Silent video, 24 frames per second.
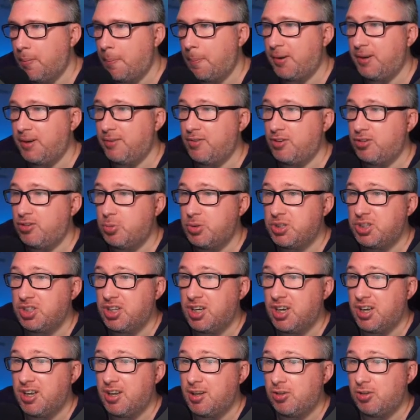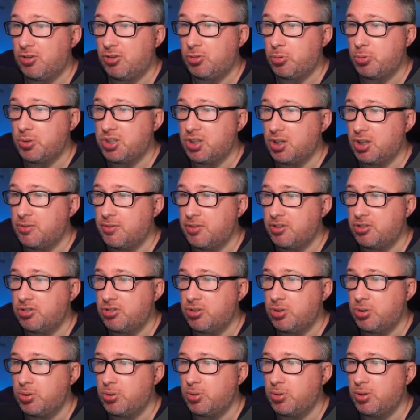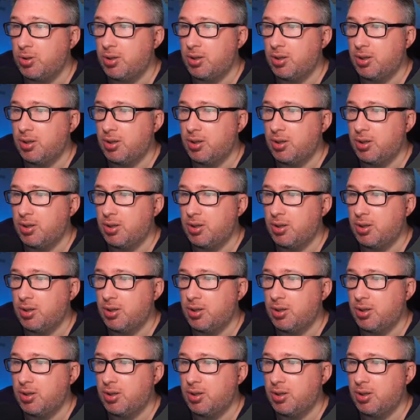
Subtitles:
But if I switch it out and switch it over to